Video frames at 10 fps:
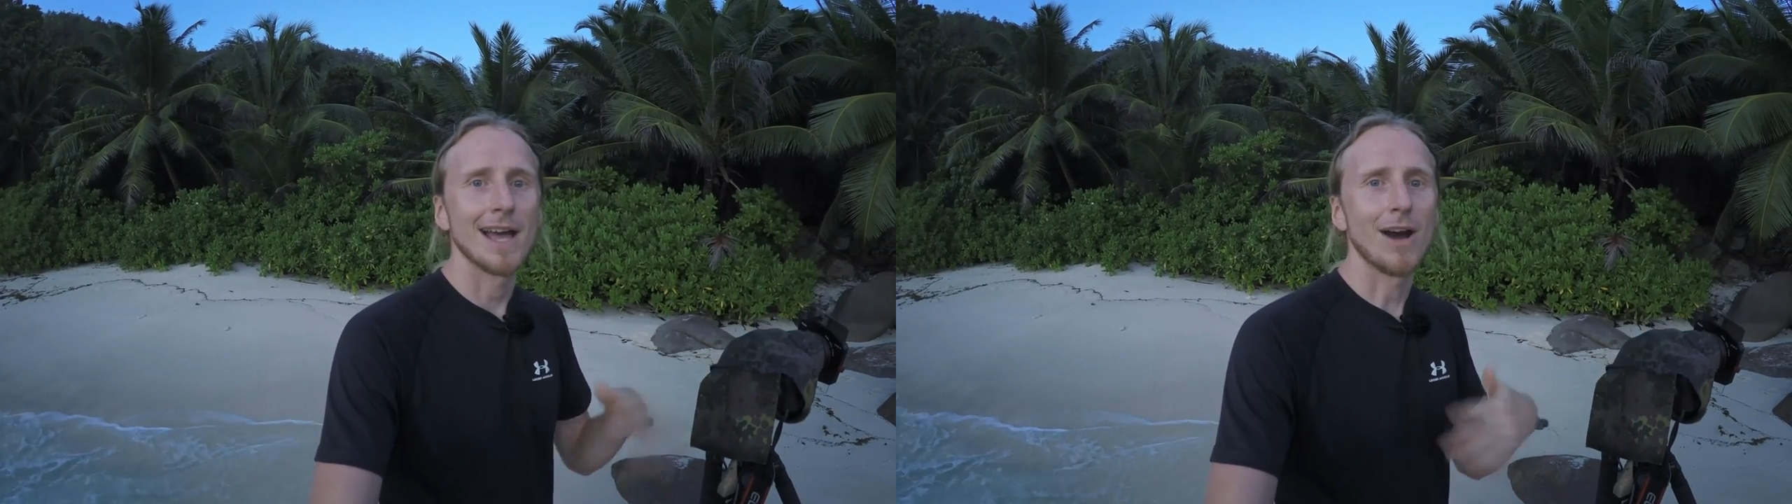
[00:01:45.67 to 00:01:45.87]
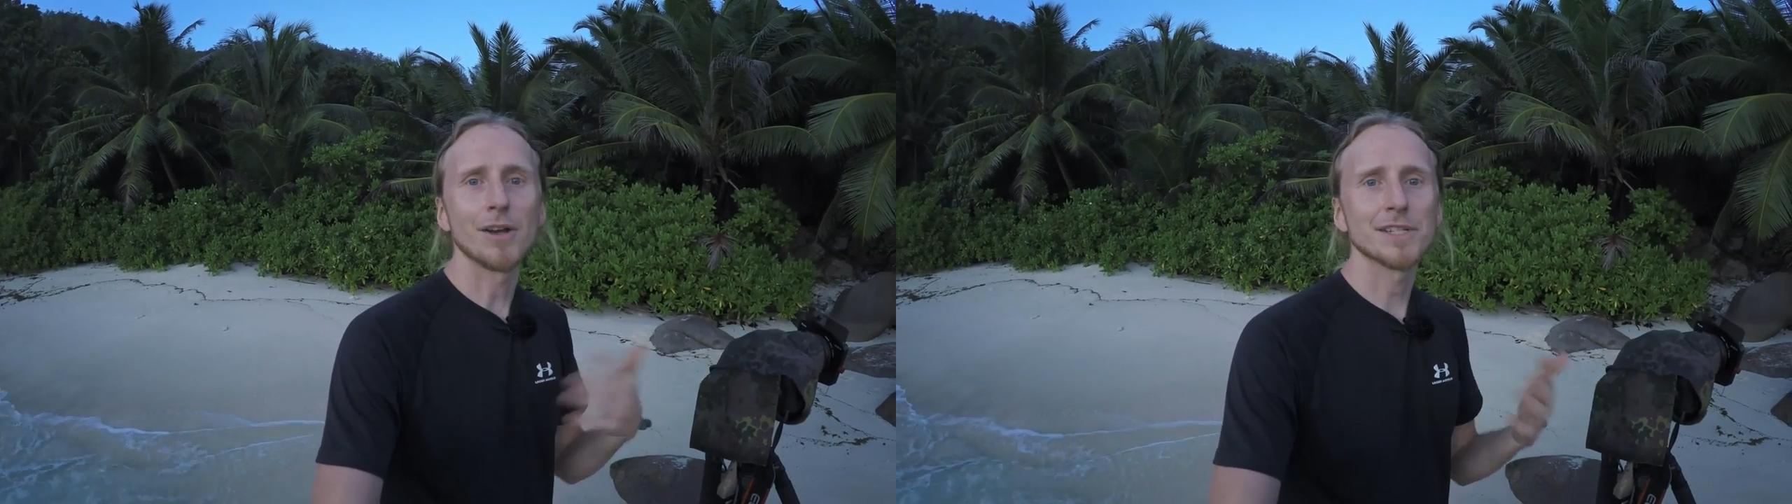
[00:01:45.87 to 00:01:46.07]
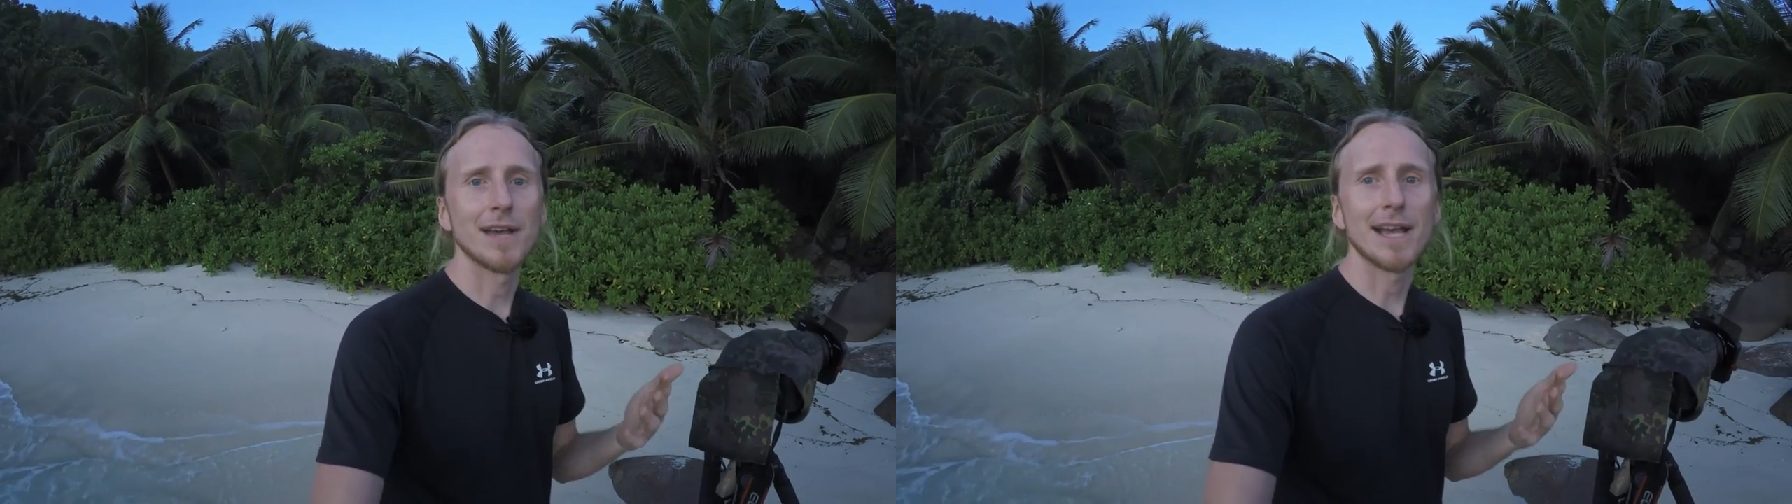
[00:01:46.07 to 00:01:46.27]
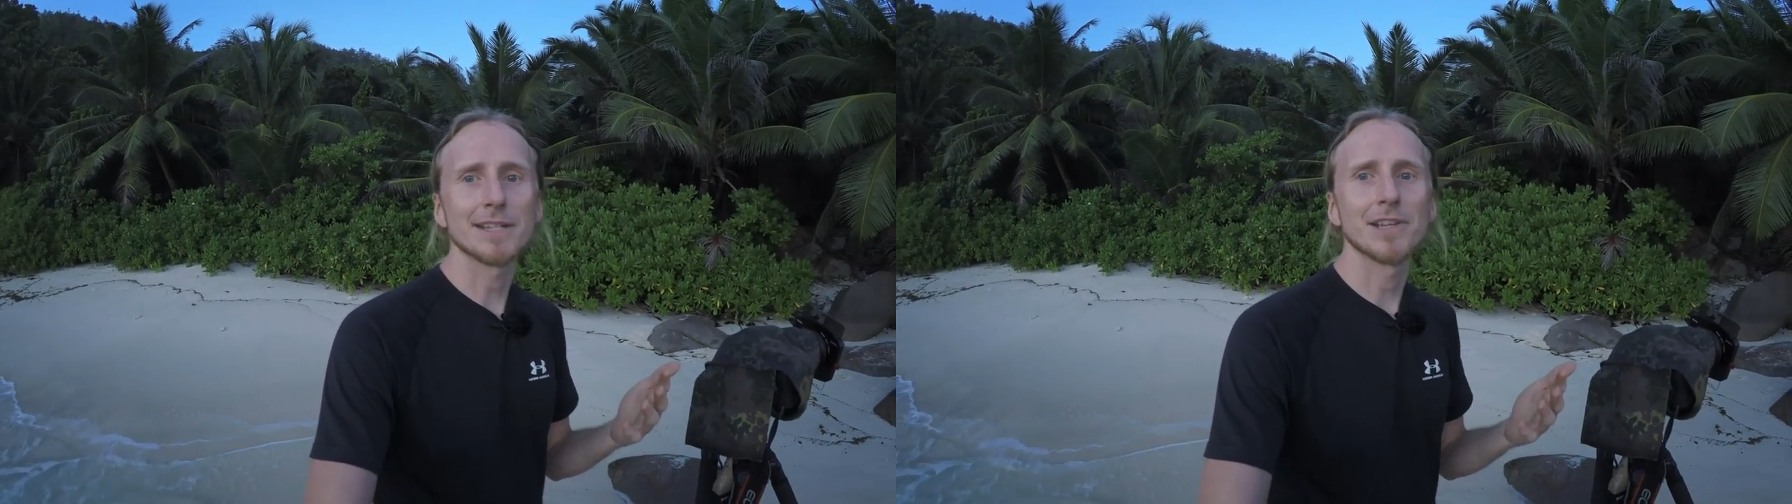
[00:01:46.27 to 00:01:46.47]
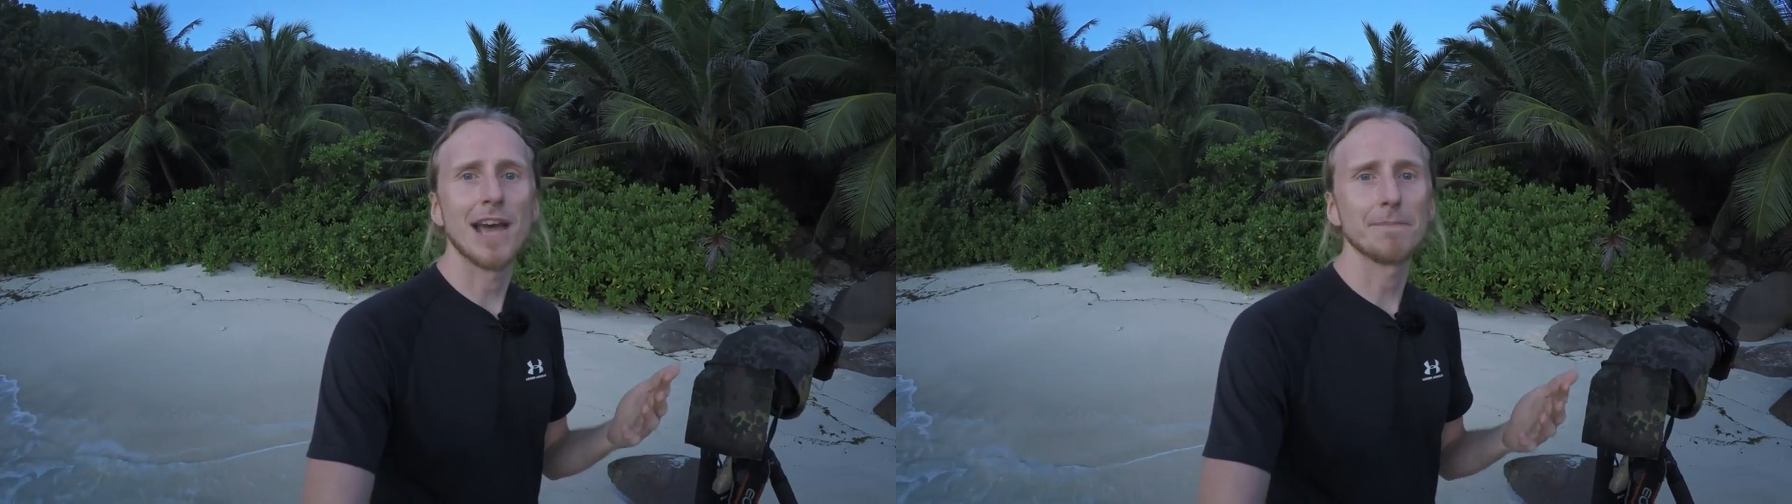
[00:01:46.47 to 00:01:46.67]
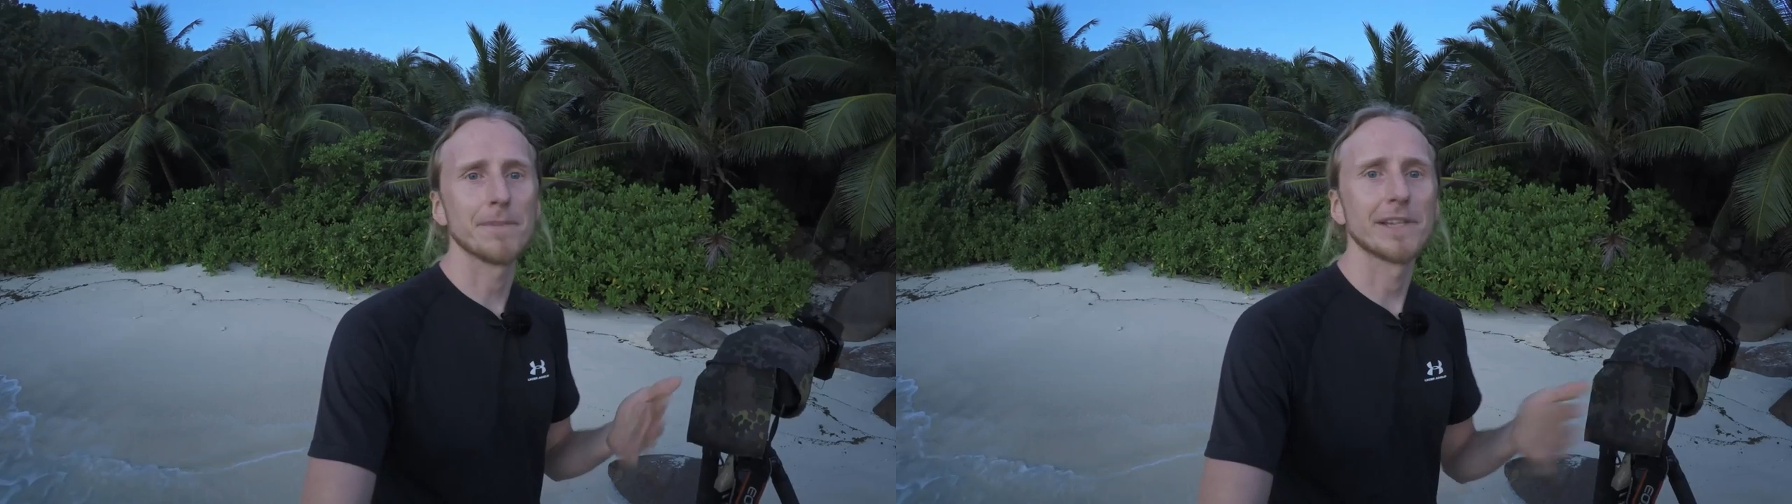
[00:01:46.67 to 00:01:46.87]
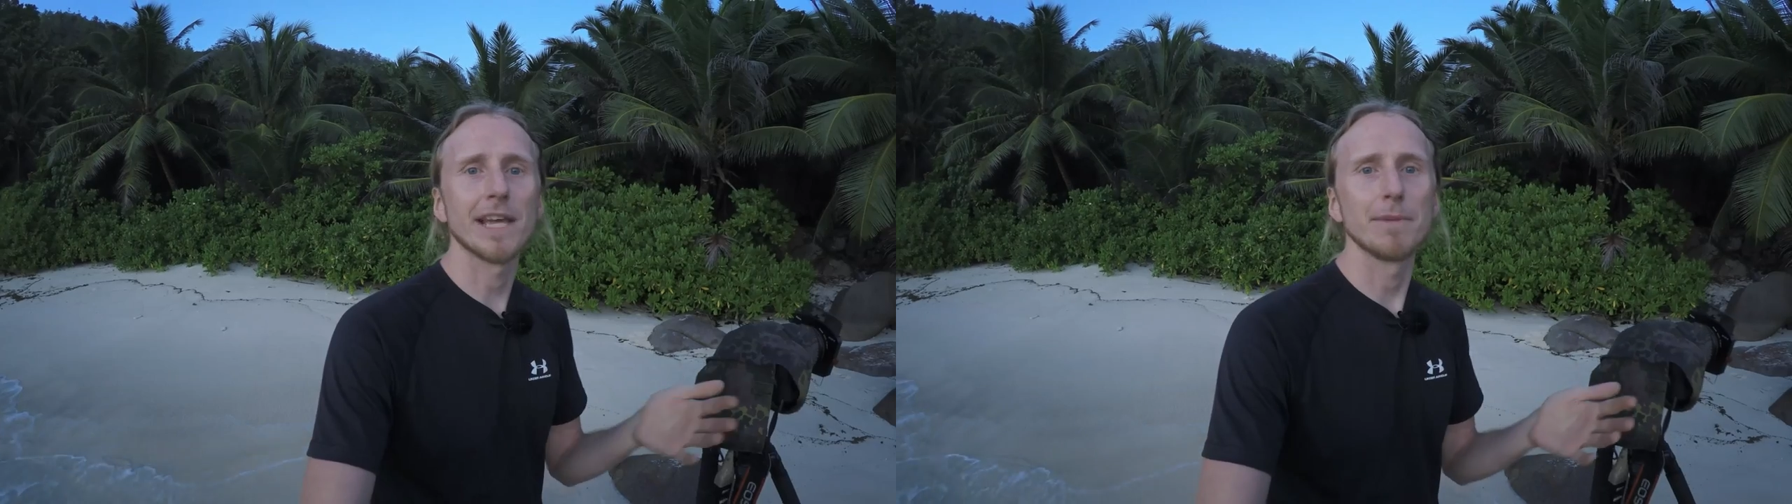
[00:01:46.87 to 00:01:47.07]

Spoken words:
also has to happen the day